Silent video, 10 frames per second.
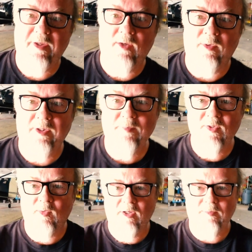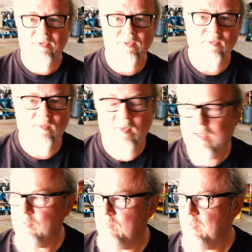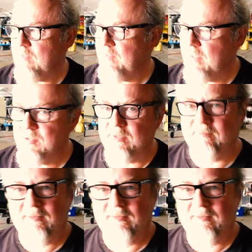Bear Williams and welcome to Wild River Aviation.